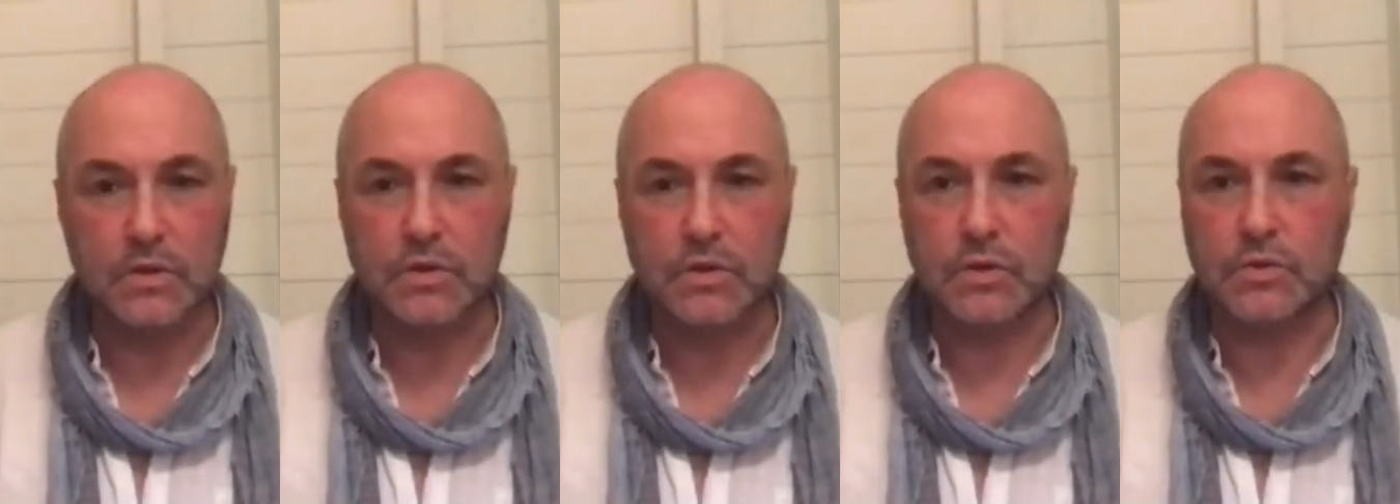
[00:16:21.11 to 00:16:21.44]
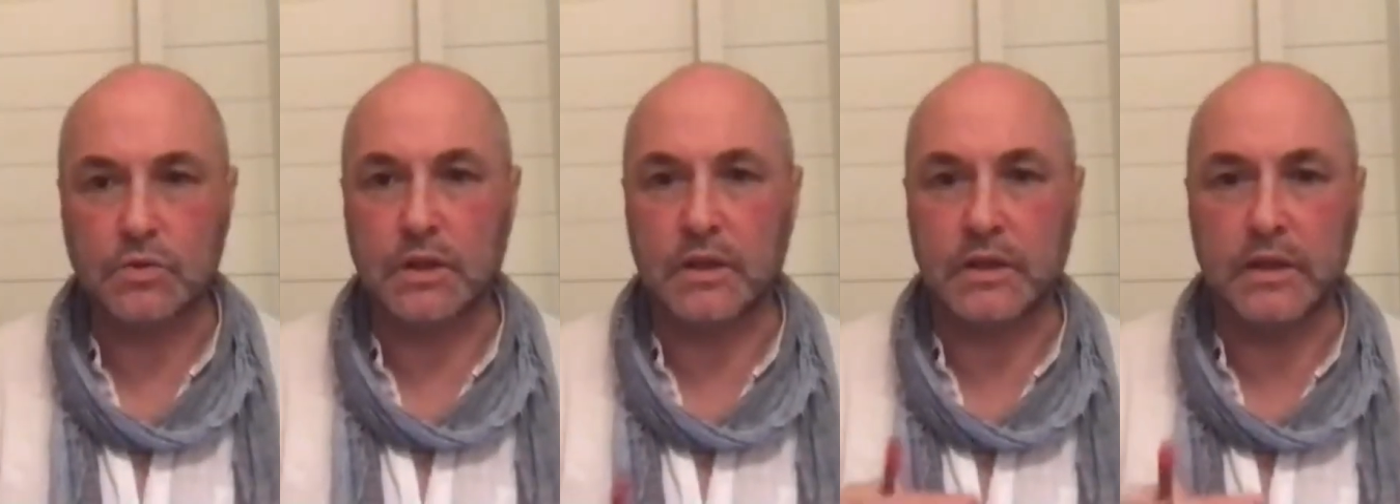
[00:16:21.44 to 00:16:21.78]
to
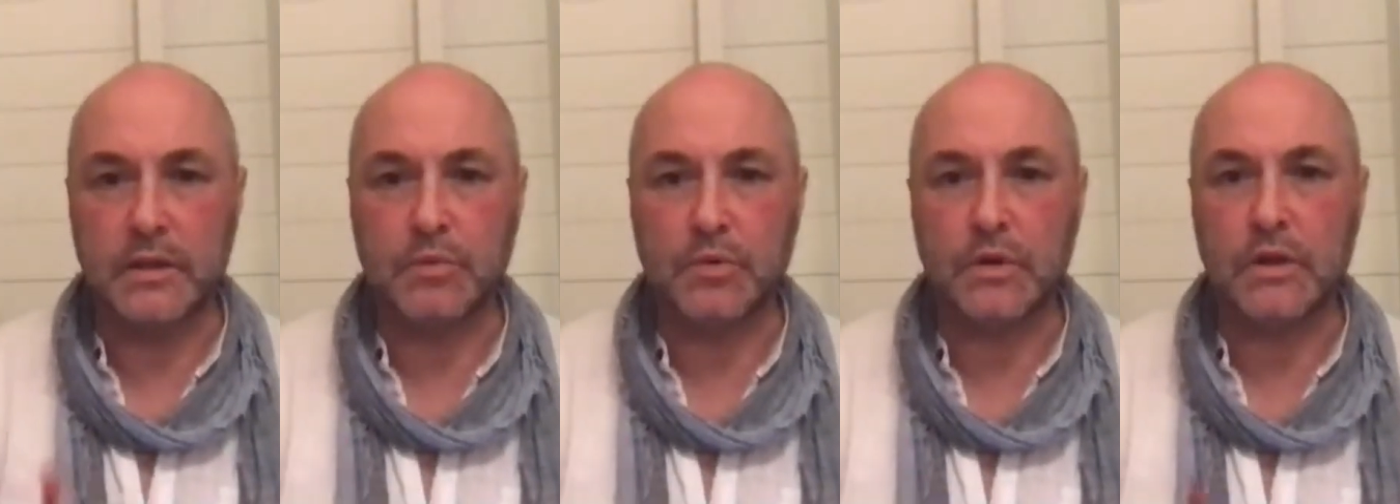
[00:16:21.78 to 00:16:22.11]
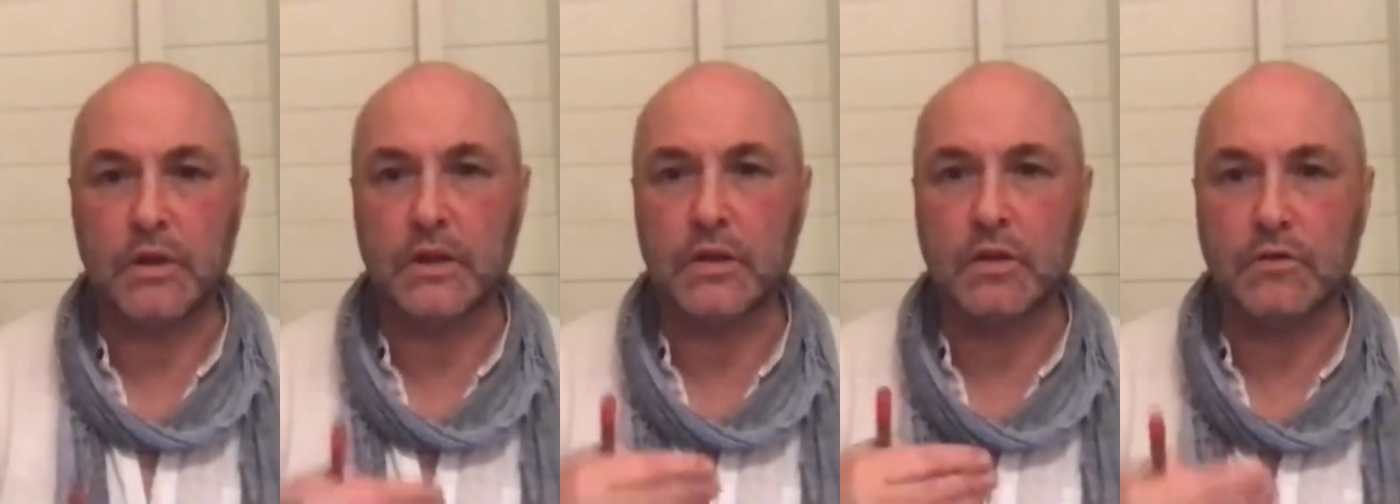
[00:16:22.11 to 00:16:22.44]

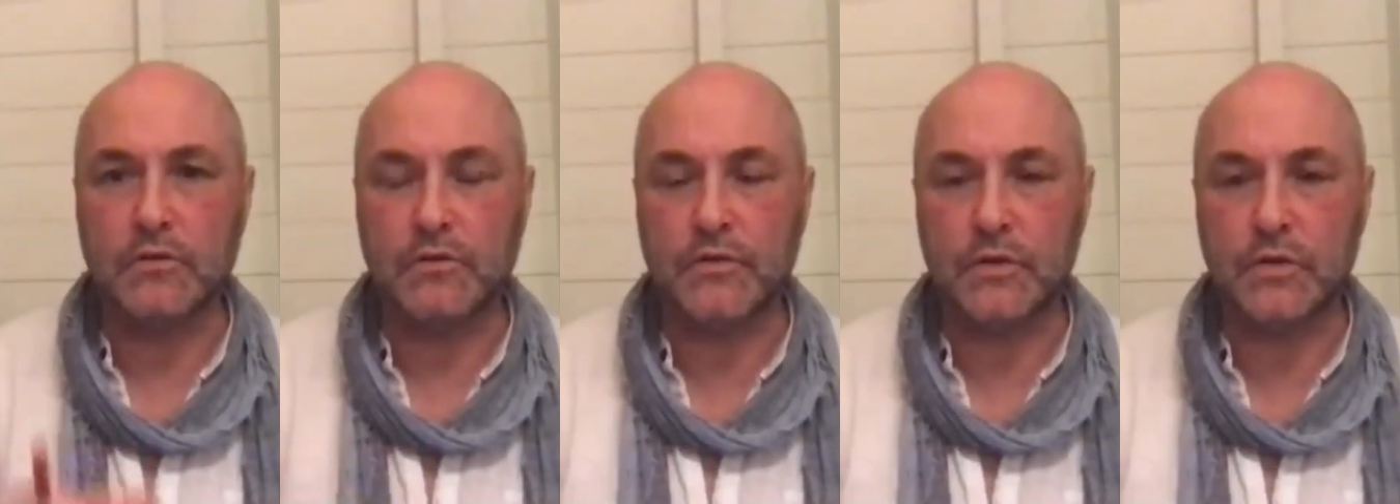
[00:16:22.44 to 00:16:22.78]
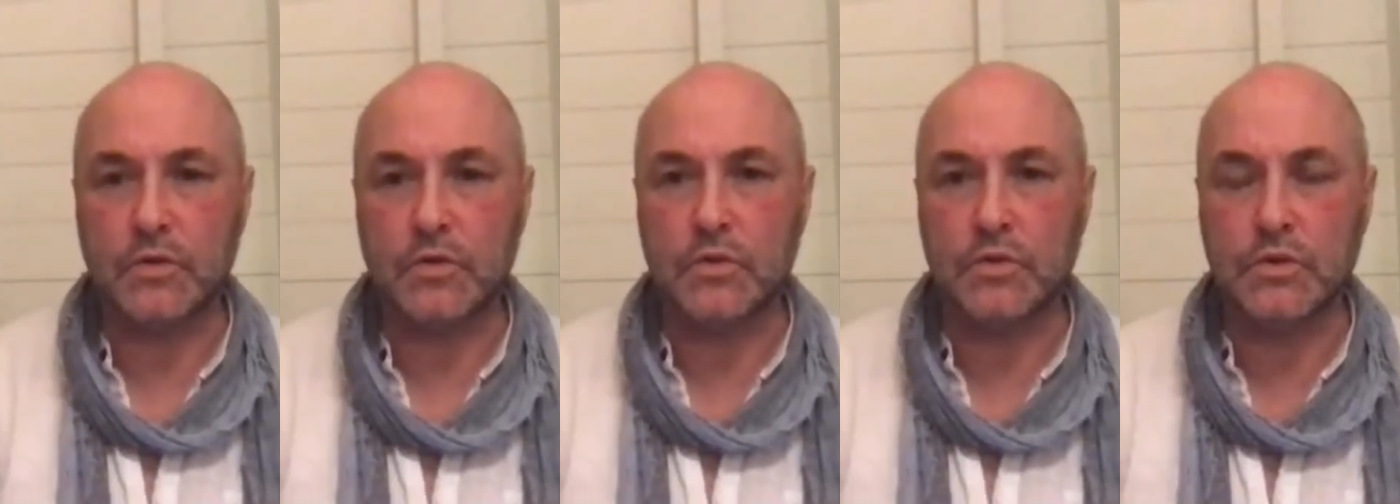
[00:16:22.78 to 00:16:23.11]
deliberately
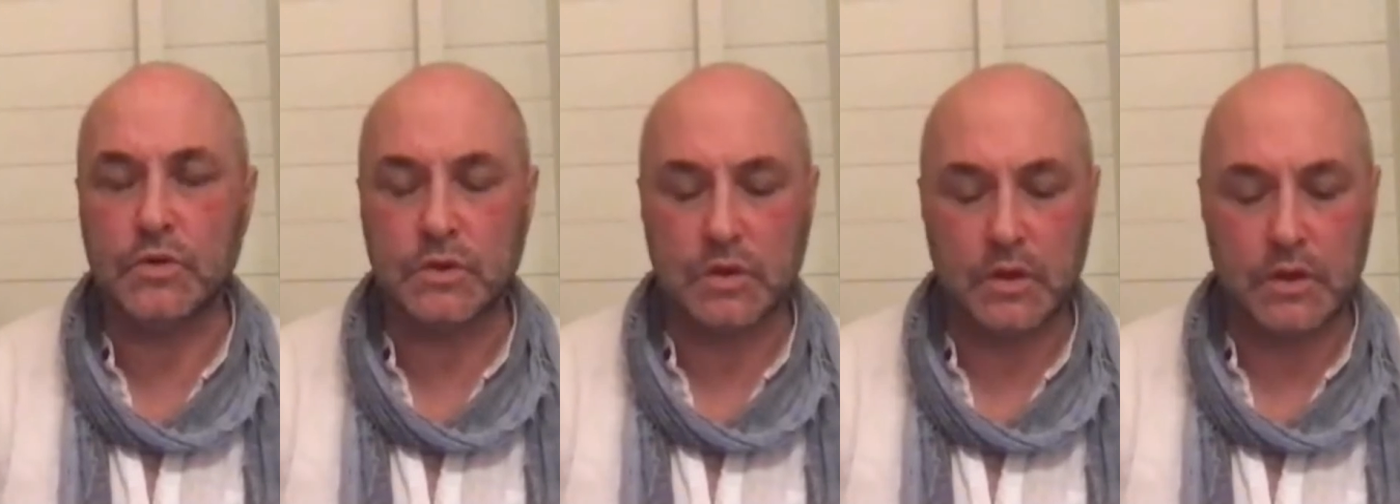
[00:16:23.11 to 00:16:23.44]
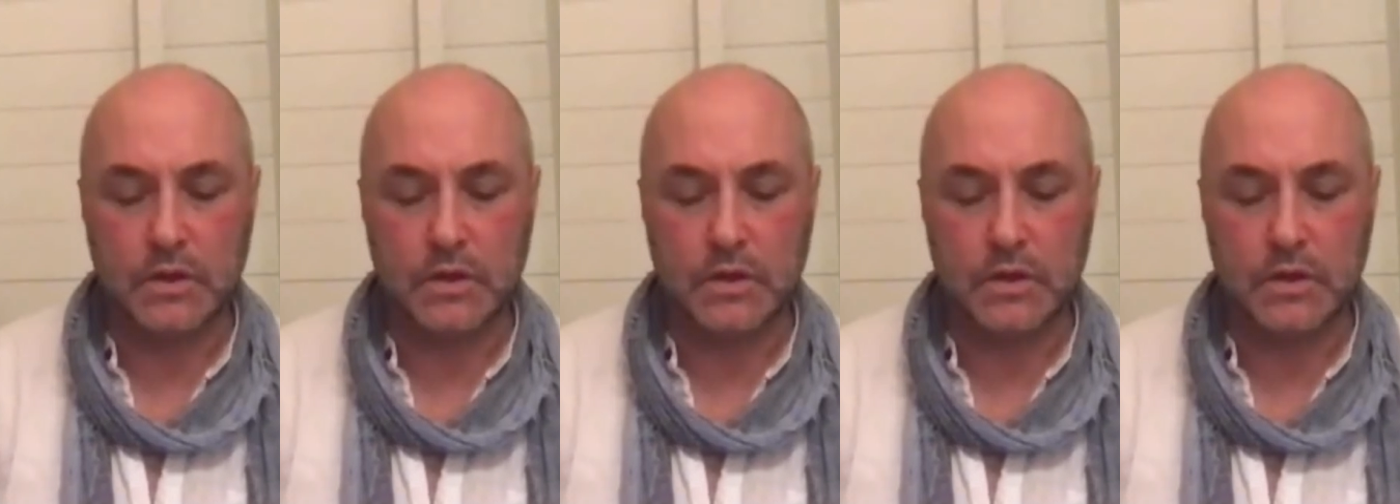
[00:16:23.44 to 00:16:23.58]
confuse